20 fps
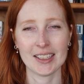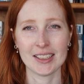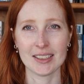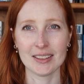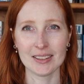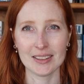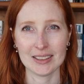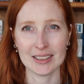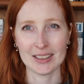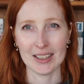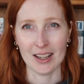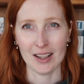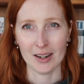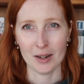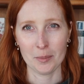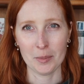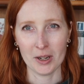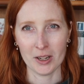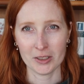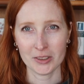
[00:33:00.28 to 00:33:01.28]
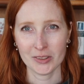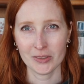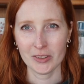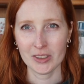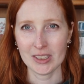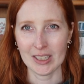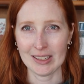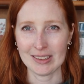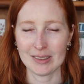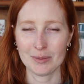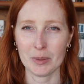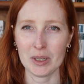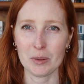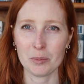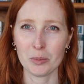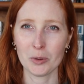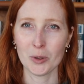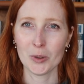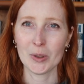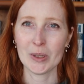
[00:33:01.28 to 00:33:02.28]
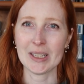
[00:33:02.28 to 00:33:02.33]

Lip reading: is not a box for dead people.